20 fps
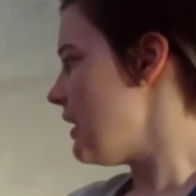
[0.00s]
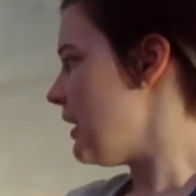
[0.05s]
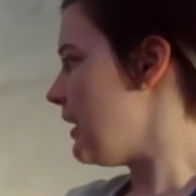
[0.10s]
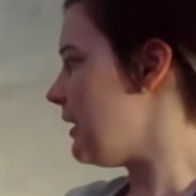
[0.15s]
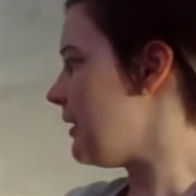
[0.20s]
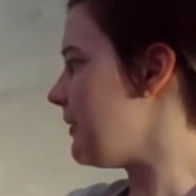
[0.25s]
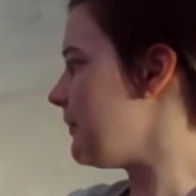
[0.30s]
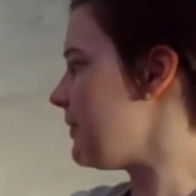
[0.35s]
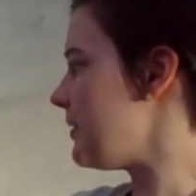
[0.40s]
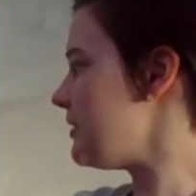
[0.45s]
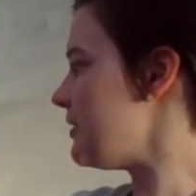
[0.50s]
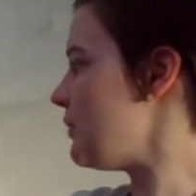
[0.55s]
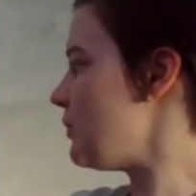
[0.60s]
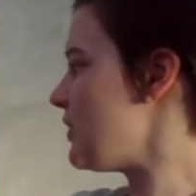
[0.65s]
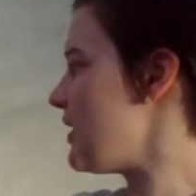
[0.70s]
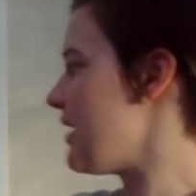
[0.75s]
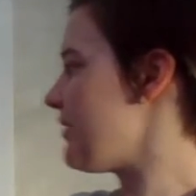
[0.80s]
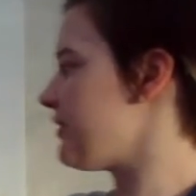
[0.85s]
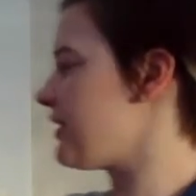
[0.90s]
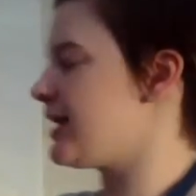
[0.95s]
And then
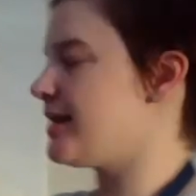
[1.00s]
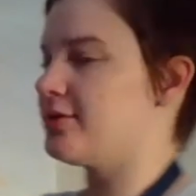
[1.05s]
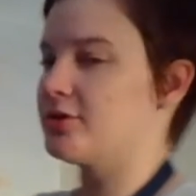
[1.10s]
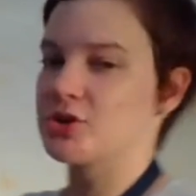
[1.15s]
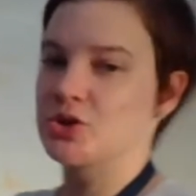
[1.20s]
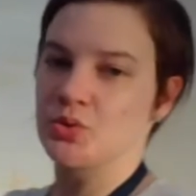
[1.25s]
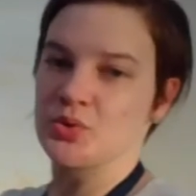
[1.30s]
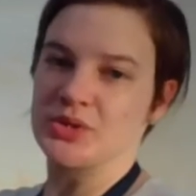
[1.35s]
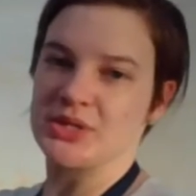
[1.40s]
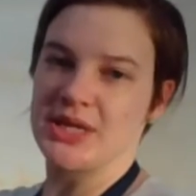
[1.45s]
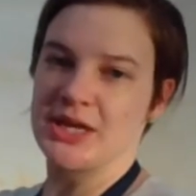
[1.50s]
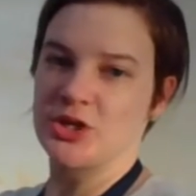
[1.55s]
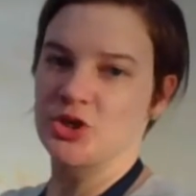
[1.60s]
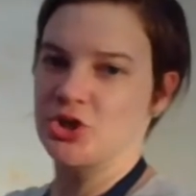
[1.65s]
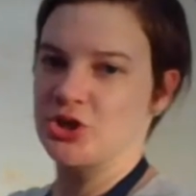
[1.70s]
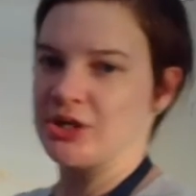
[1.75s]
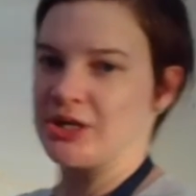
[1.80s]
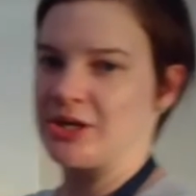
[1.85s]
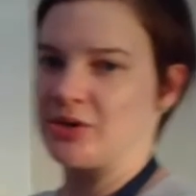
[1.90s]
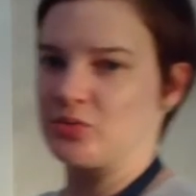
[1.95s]
we have
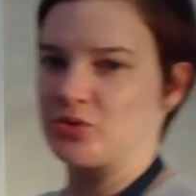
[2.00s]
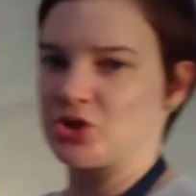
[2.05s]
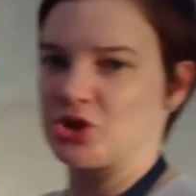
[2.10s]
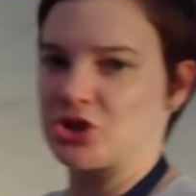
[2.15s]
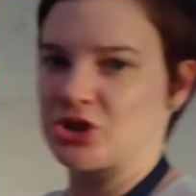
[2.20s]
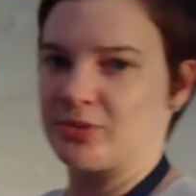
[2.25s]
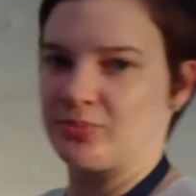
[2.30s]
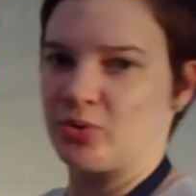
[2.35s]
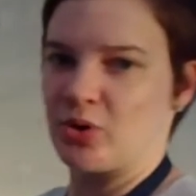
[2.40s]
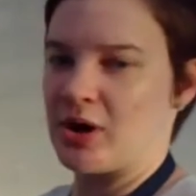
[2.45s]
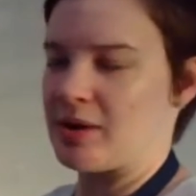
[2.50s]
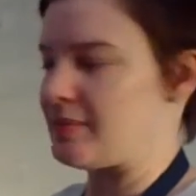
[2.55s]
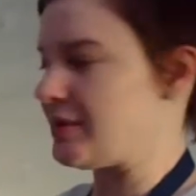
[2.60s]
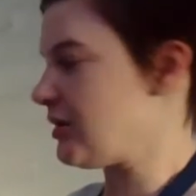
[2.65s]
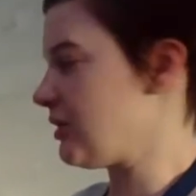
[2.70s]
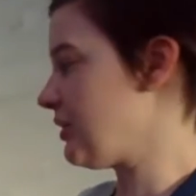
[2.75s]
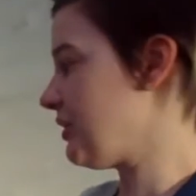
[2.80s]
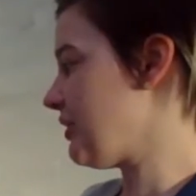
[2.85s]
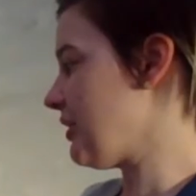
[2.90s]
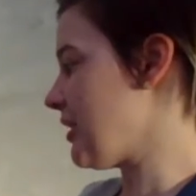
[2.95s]
characterization here, which is the
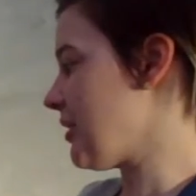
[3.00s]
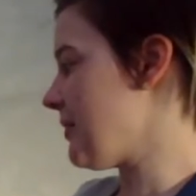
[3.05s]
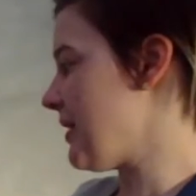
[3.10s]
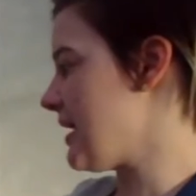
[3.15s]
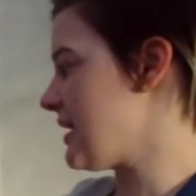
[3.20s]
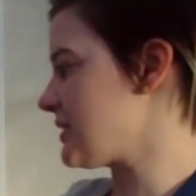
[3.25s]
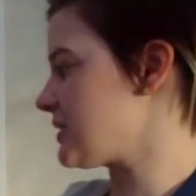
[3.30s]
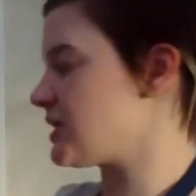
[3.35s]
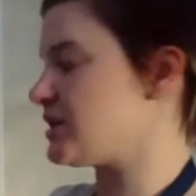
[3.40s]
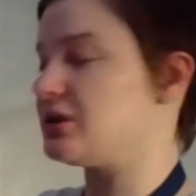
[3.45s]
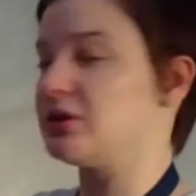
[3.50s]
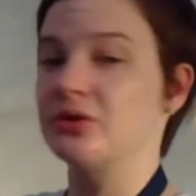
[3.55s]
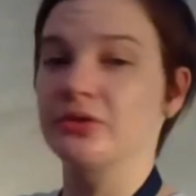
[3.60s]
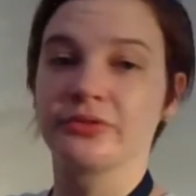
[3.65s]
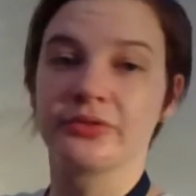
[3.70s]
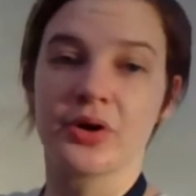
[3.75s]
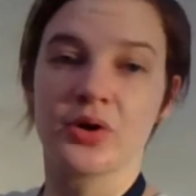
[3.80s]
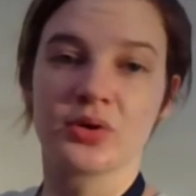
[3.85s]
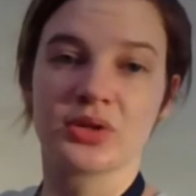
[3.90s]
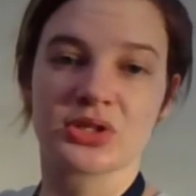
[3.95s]
primary thing I'm asking you to
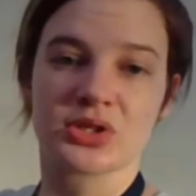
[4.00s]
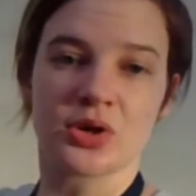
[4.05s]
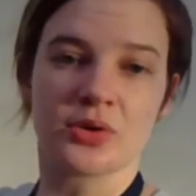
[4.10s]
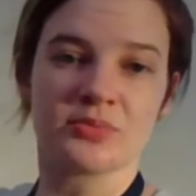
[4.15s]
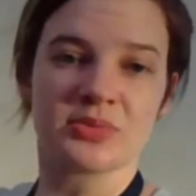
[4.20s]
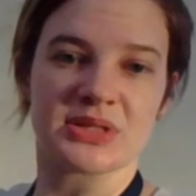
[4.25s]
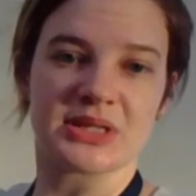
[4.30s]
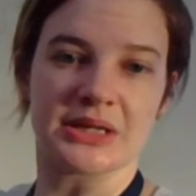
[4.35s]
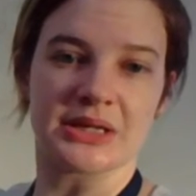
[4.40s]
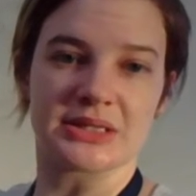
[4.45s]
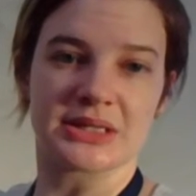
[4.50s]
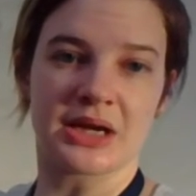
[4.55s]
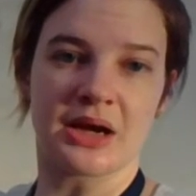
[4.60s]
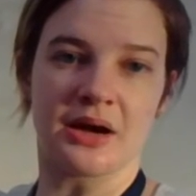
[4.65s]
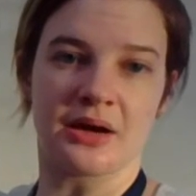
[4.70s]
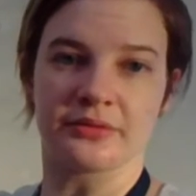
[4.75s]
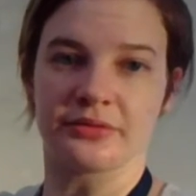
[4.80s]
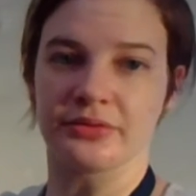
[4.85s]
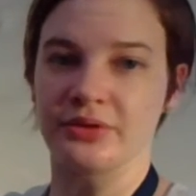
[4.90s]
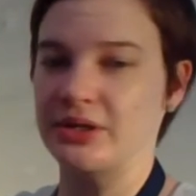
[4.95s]
focus on besides
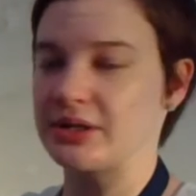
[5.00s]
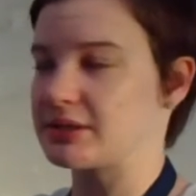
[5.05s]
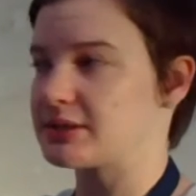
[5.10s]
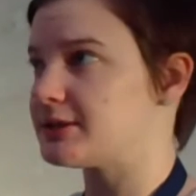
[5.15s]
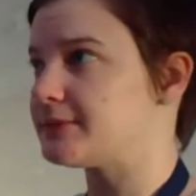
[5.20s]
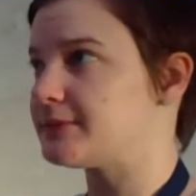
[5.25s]
conflict.